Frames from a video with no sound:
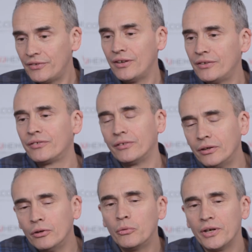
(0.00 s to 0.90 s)
it's
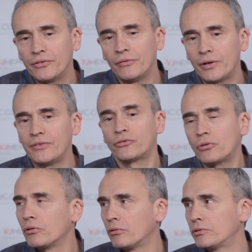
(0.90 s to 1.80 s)
in a way it's a very
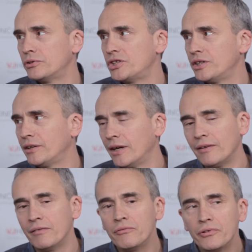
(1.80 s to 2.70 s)
strong oncogene,
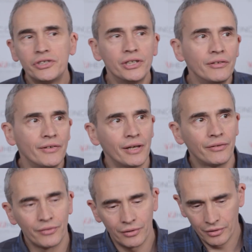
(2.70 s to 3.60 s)
and the gene that
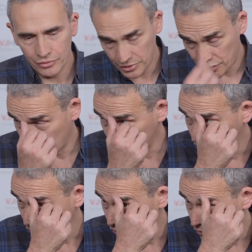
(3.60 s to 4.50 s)
Richard
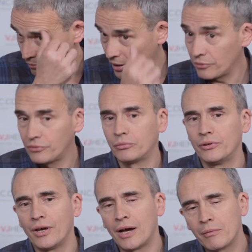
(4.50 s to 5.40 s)
told about
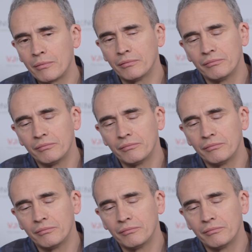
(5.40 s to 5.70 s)
are